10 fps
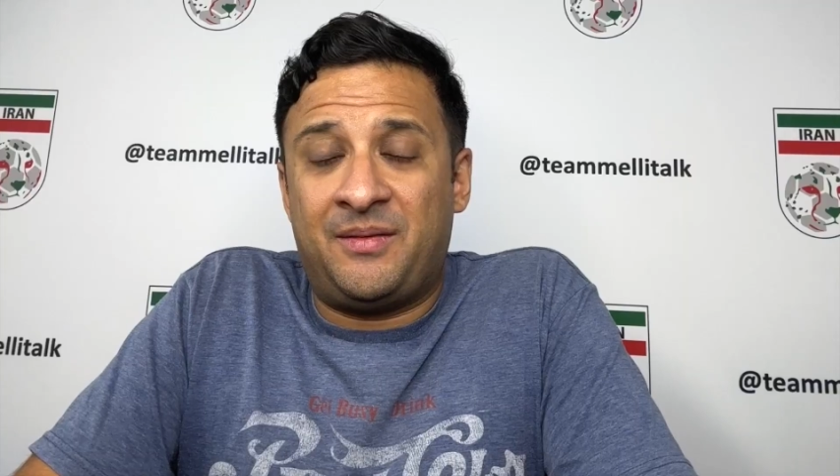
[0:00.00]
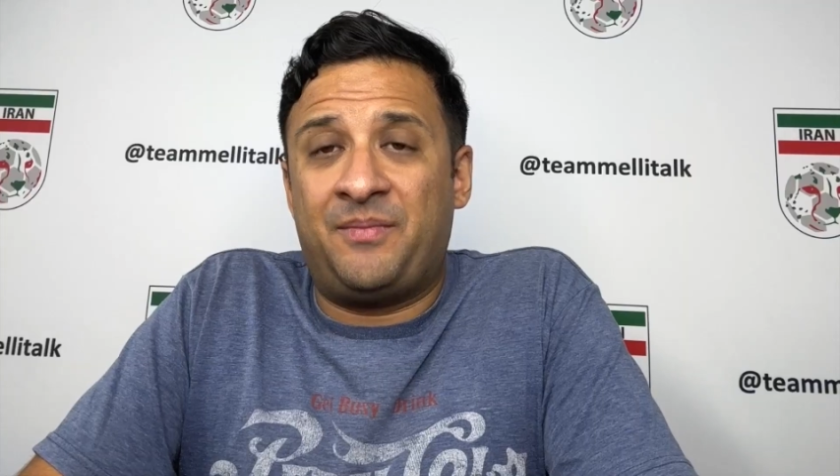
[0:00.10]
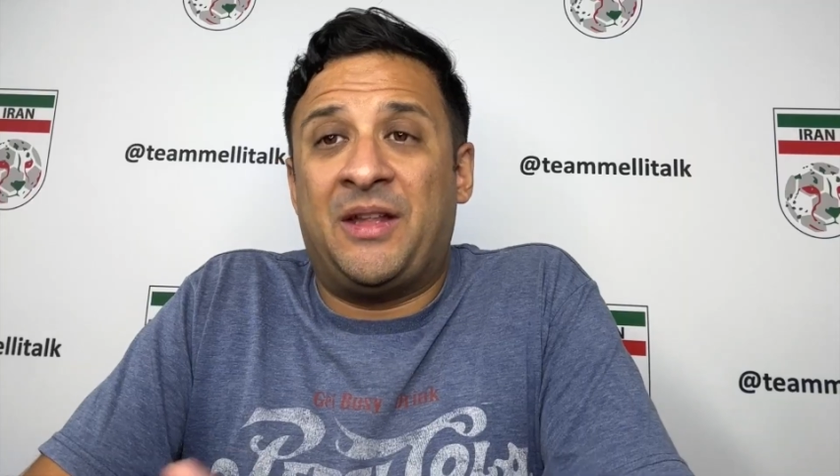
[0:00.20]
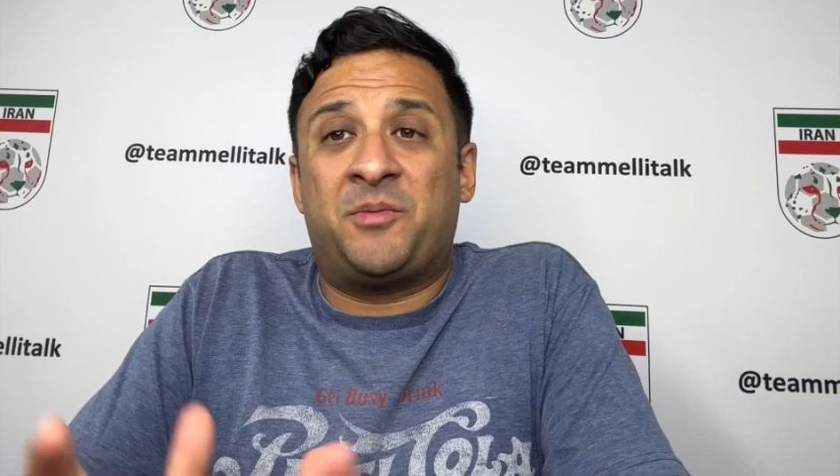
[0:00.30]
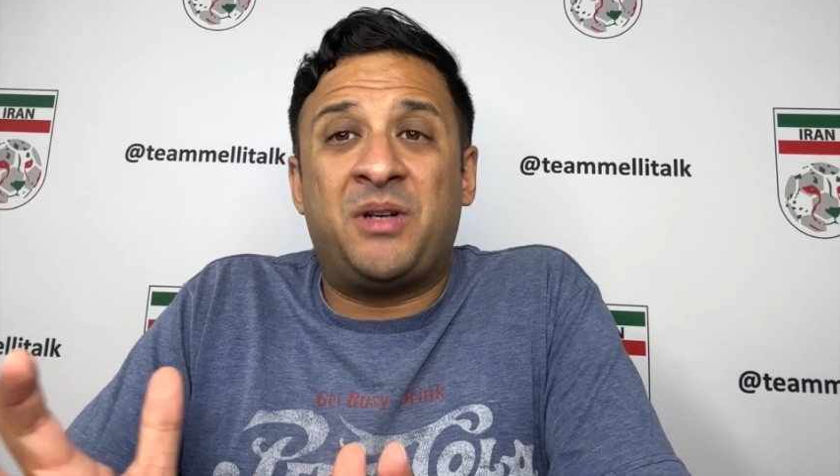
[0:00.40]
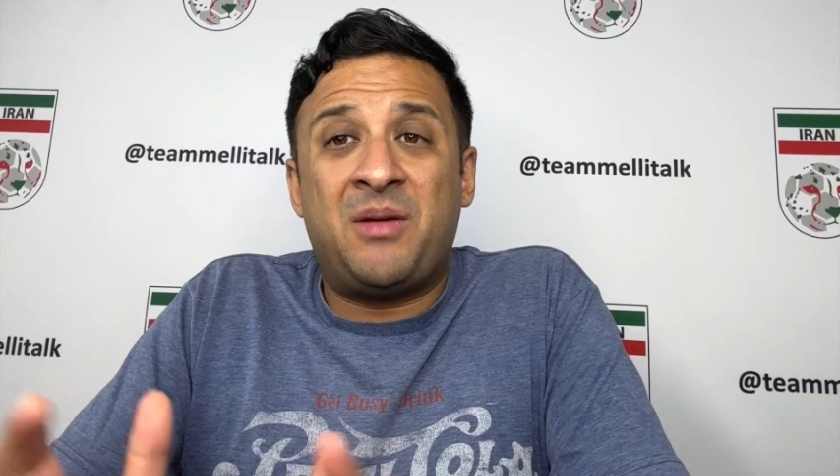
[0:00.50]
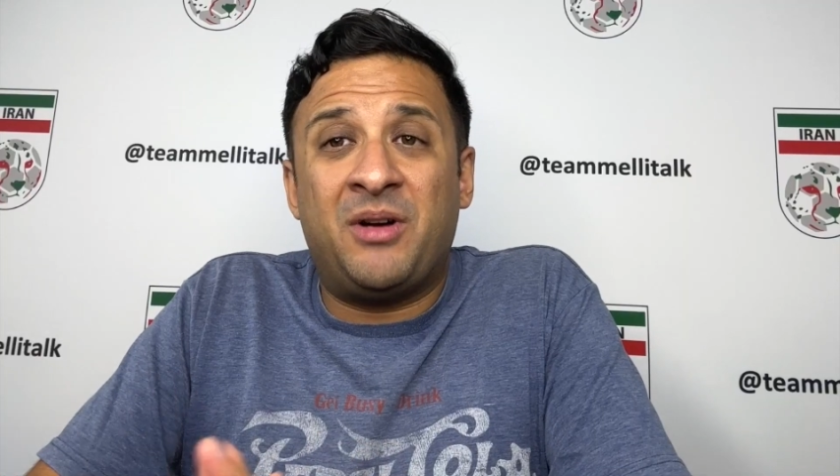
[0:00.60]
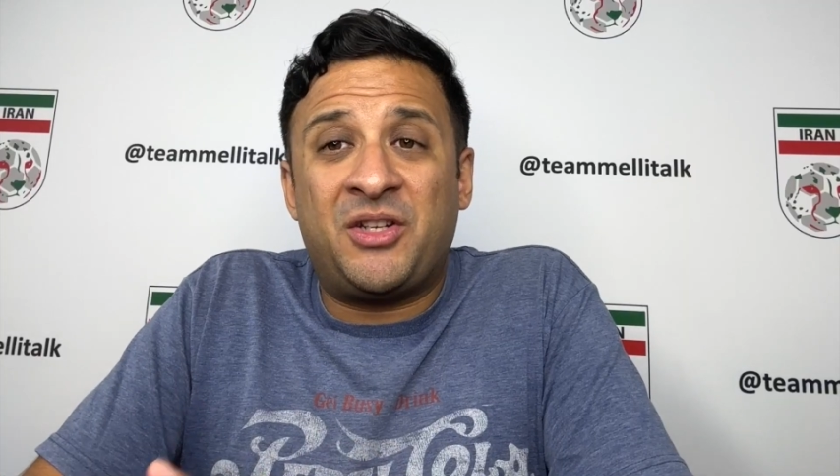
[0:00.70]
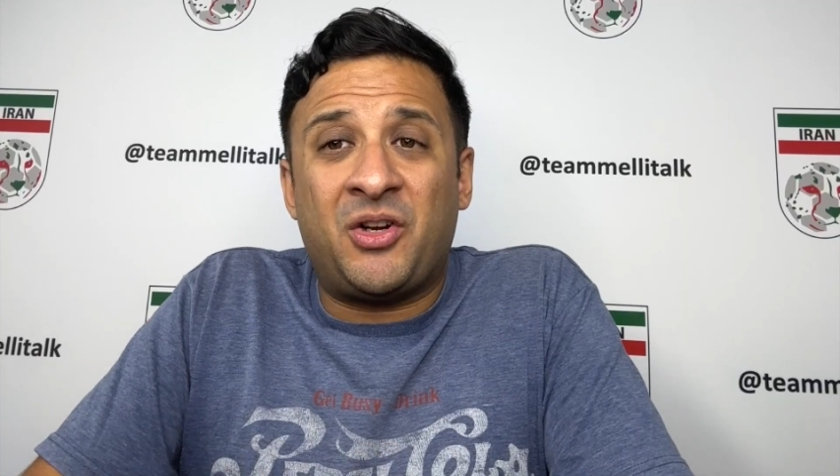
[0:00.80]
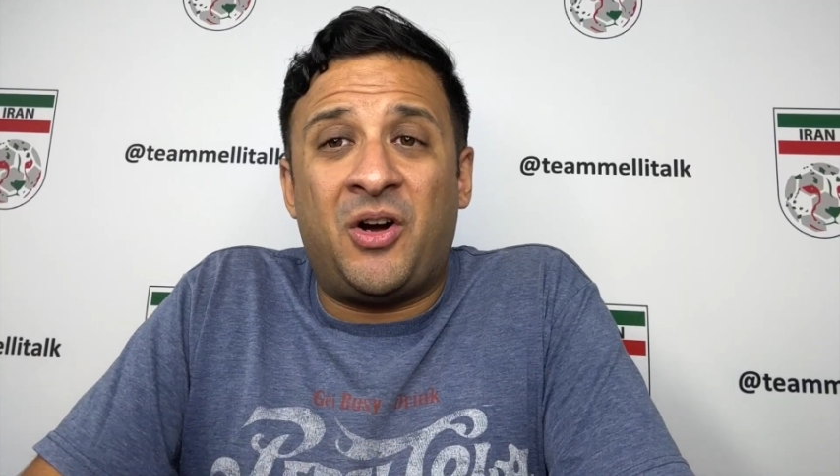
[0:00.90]
That's pretty
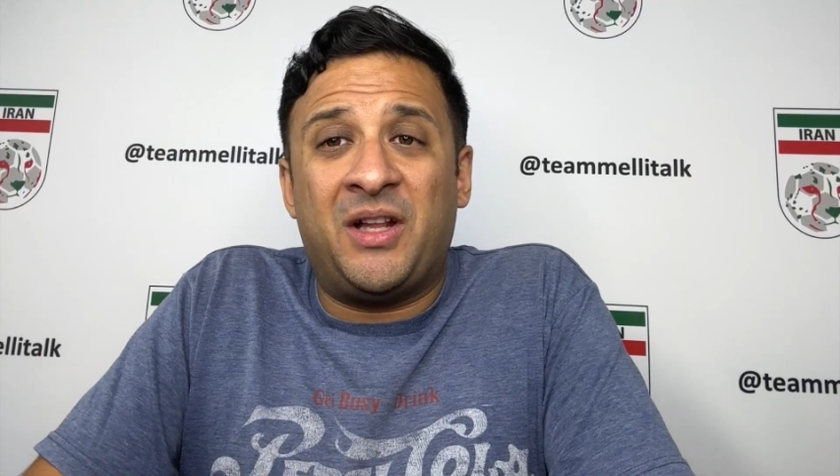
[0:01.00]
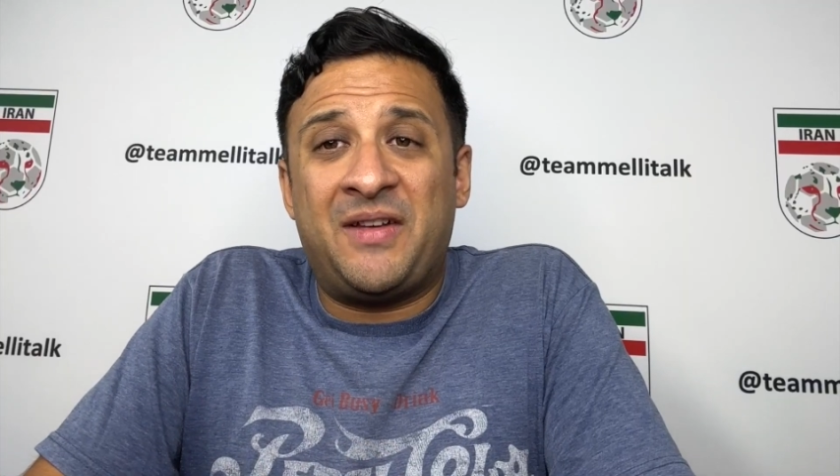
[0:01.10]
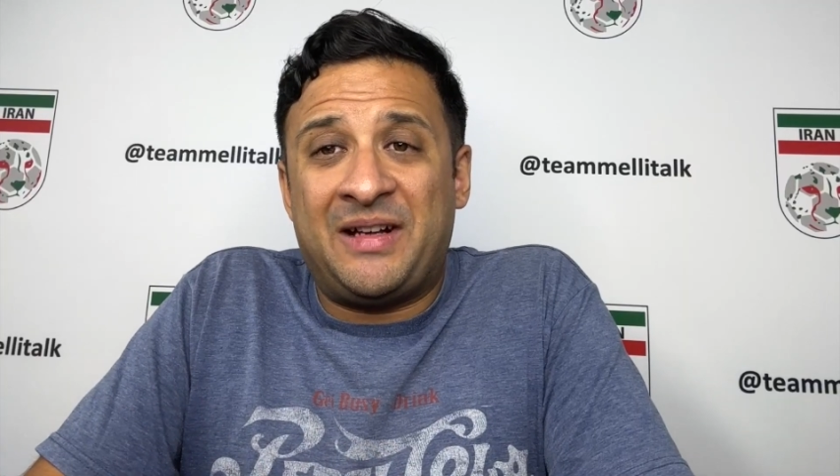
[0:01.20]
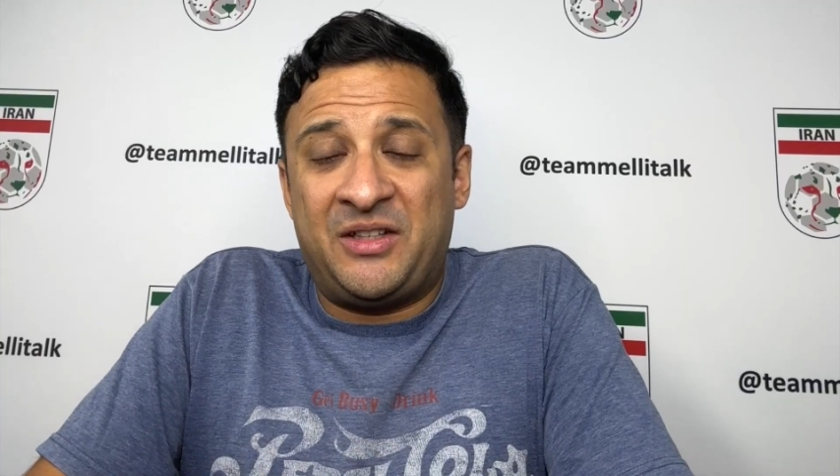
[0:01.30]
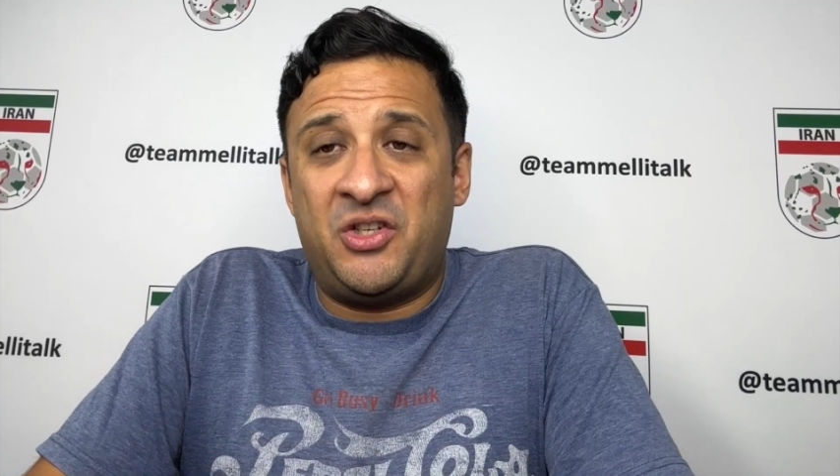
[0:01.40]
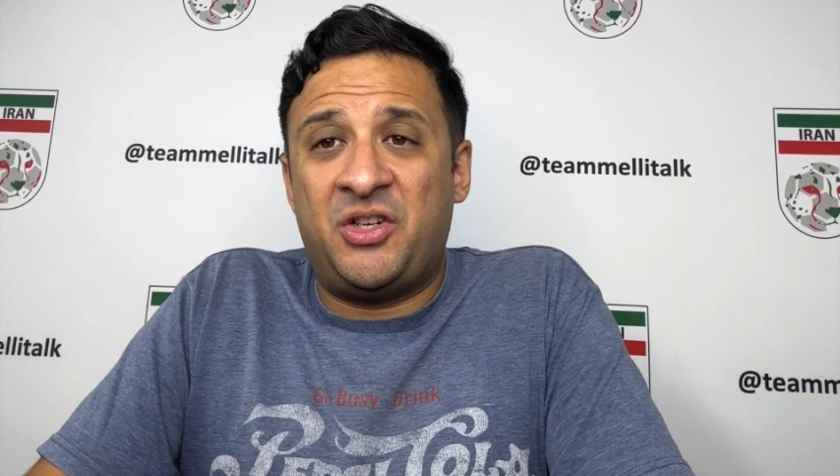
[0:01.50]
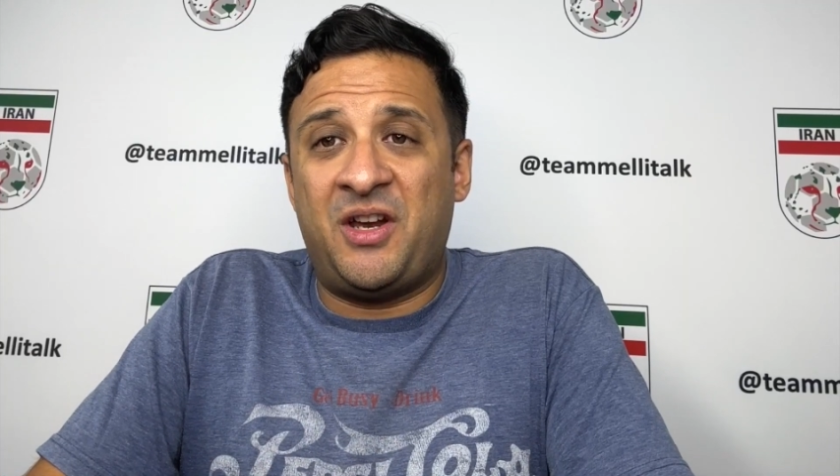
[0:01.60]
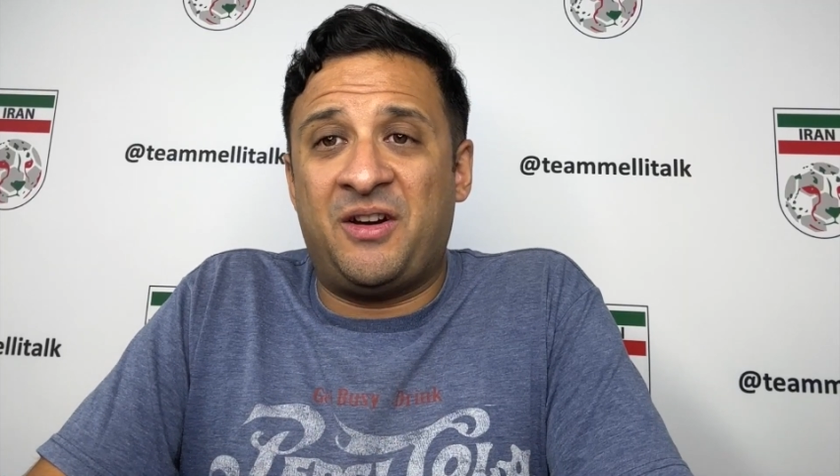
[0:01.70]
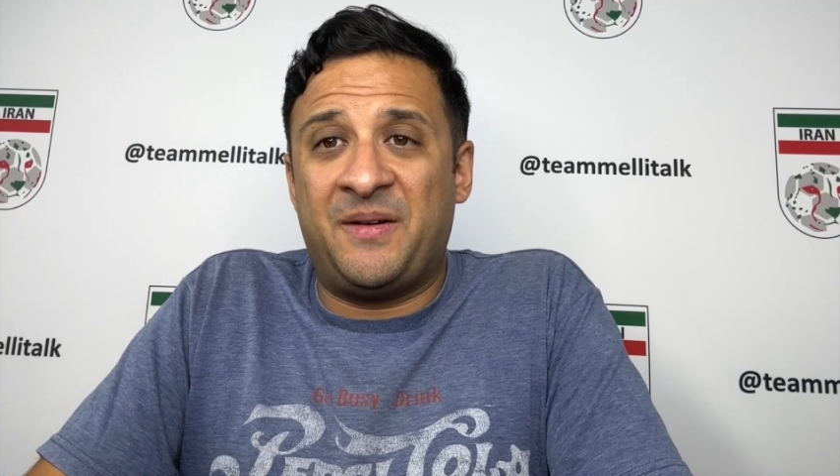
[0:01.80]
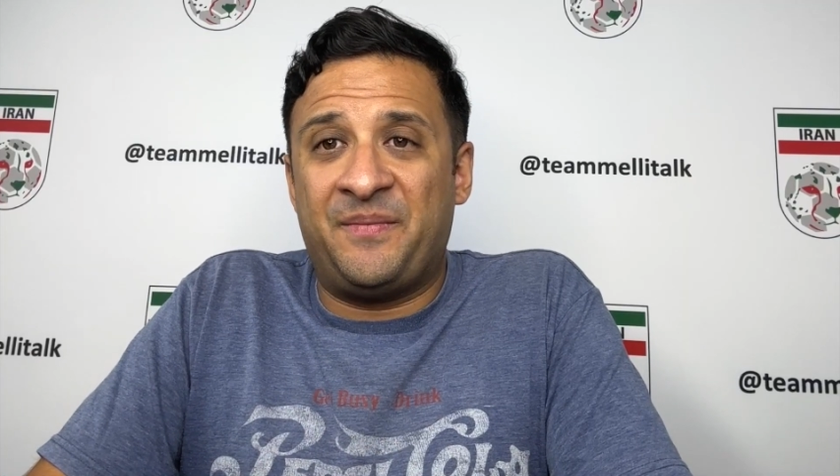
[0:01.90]
much all I got to
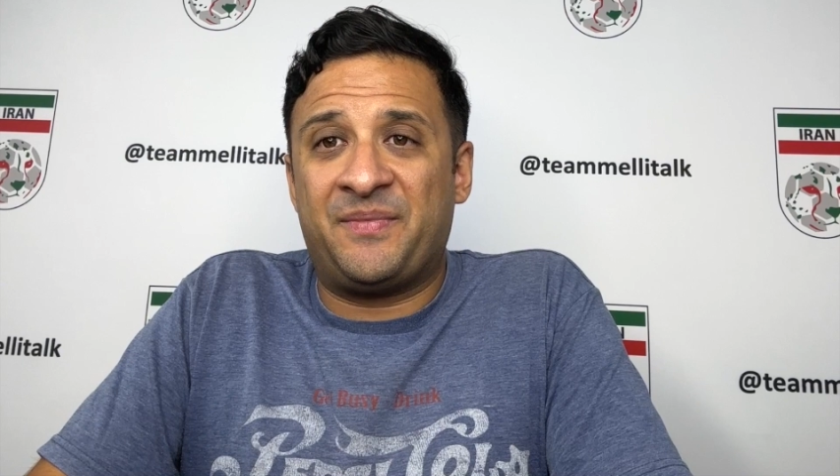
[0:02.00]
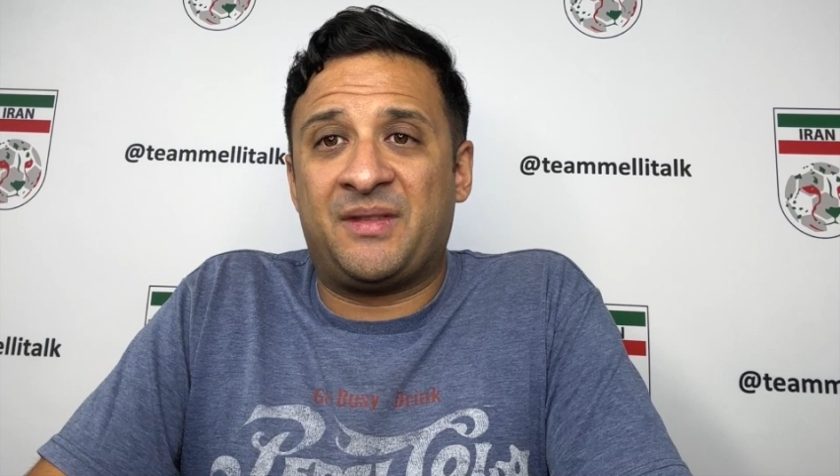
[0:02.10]
share